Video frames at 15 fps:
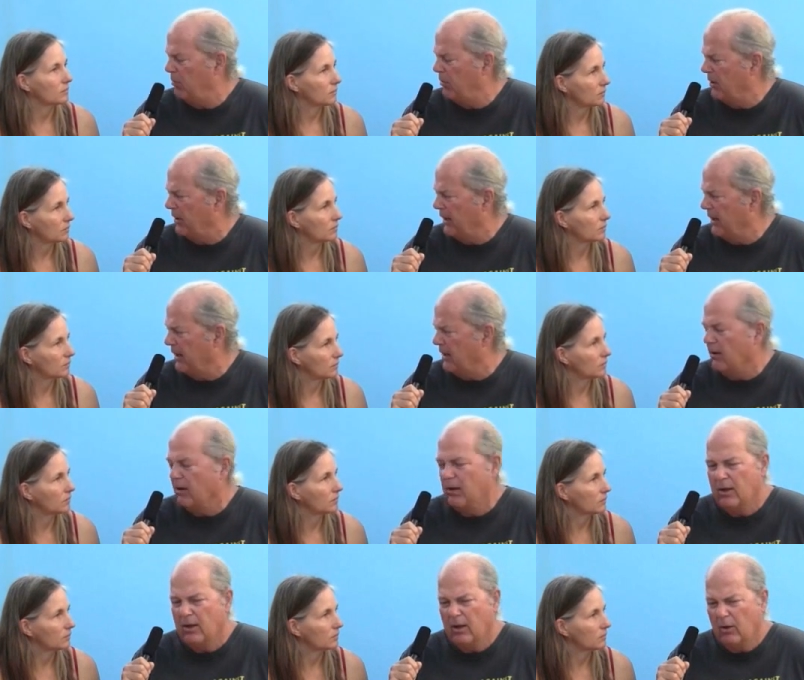Speaker 1: planet.
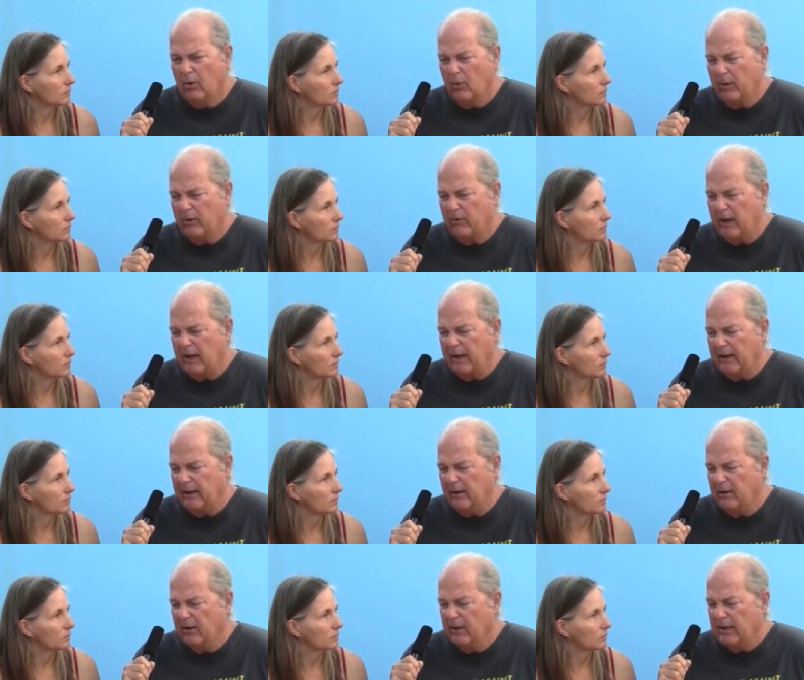We've got
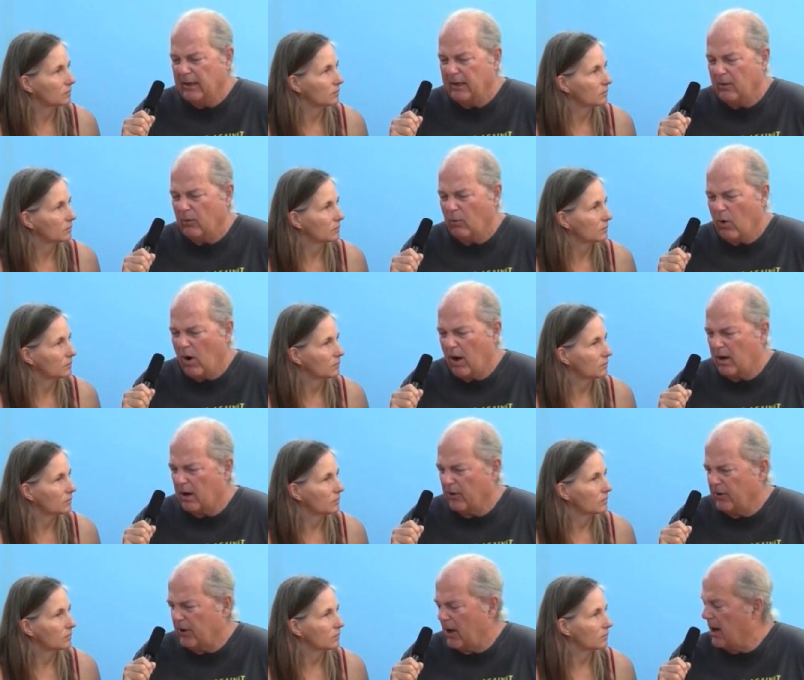to walk
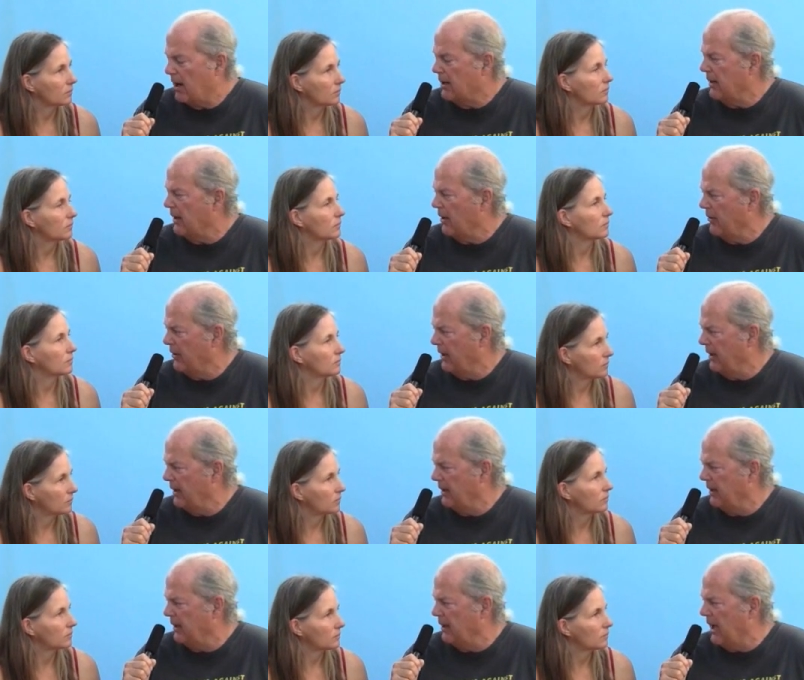our talk in our
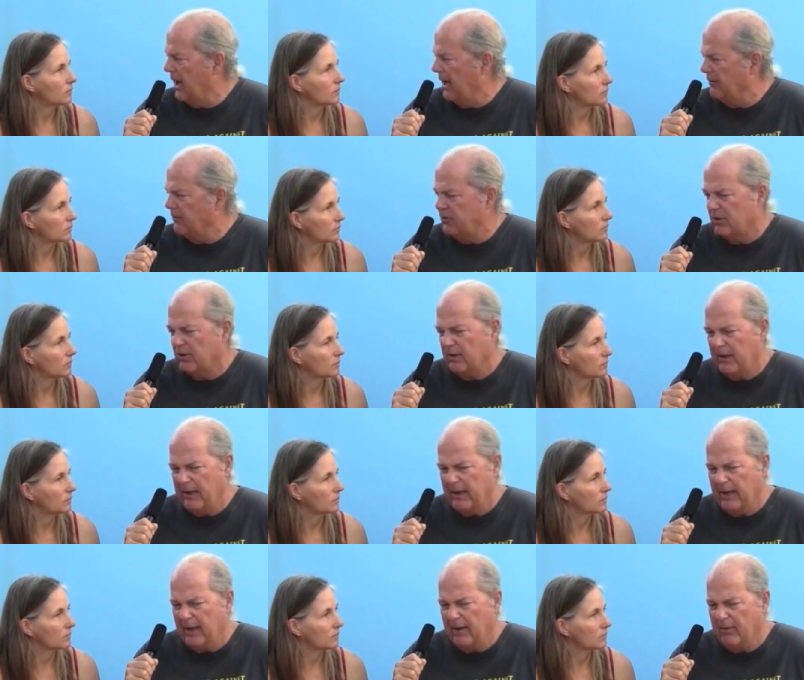daily lives.
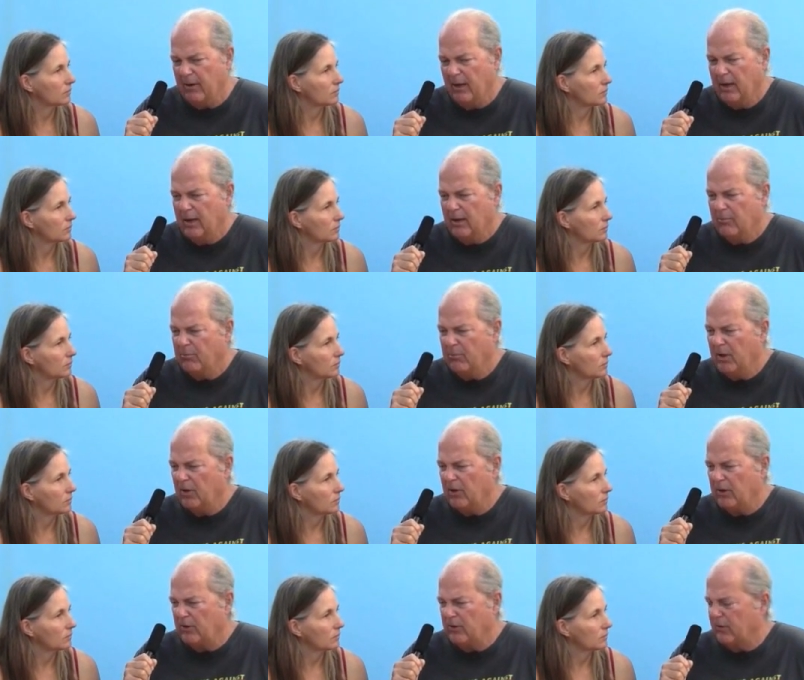And
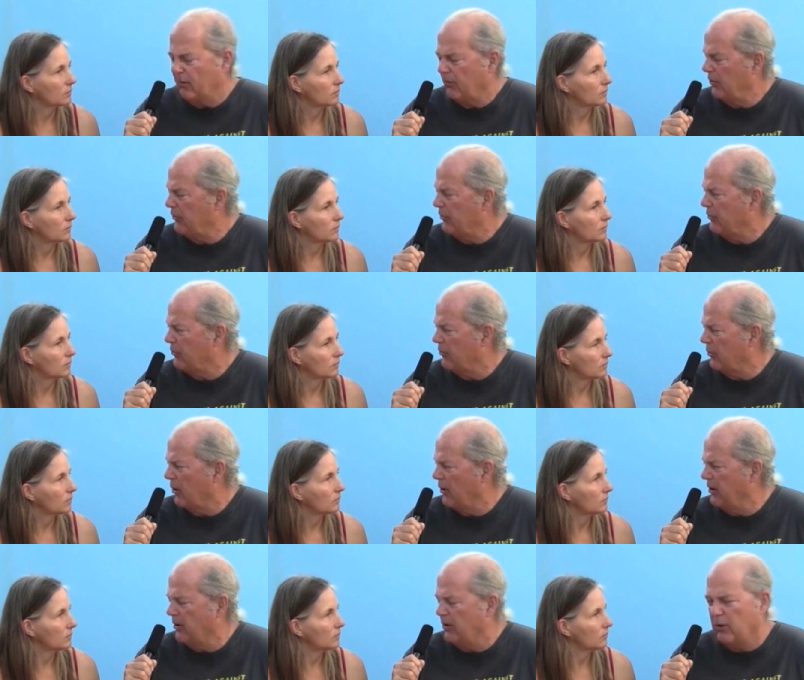millions of us are
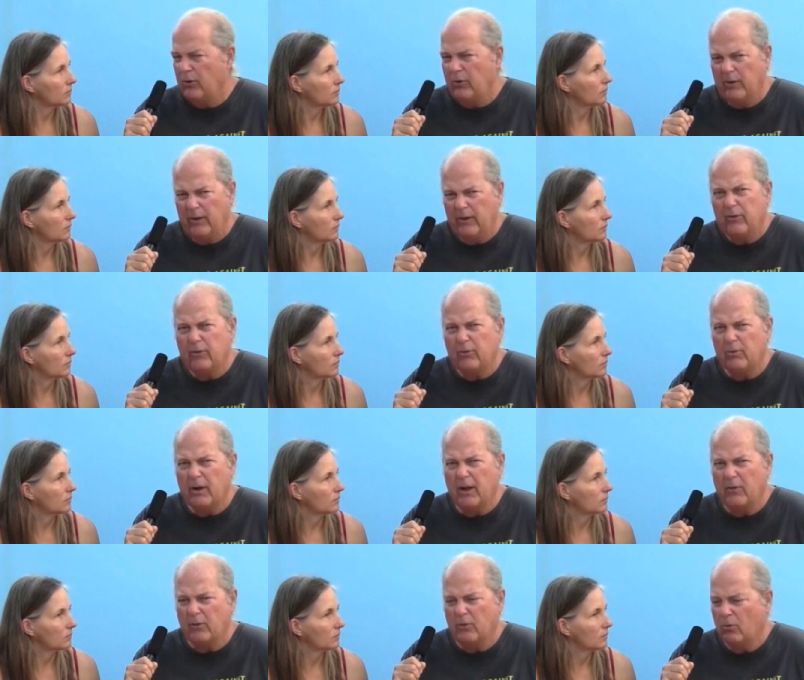starting to do this
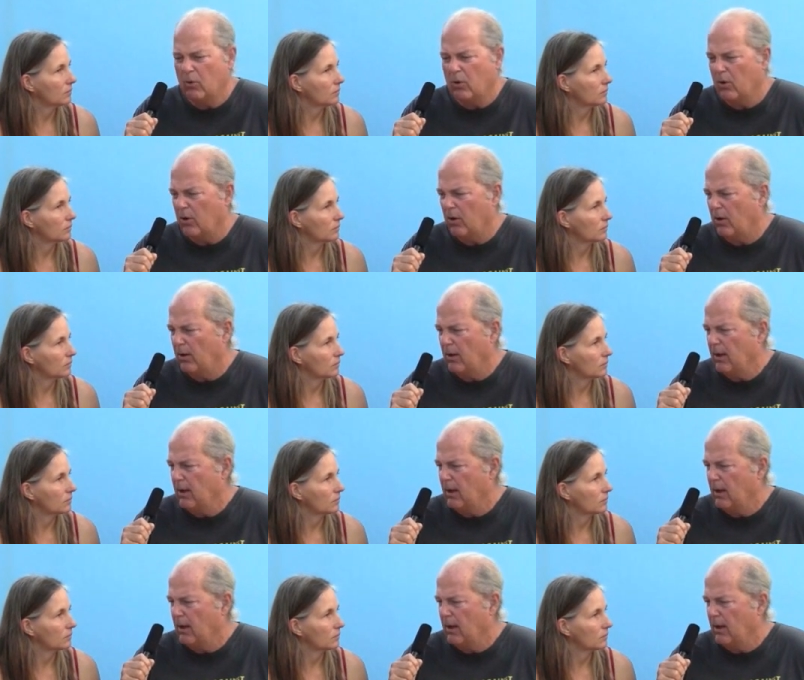around the world.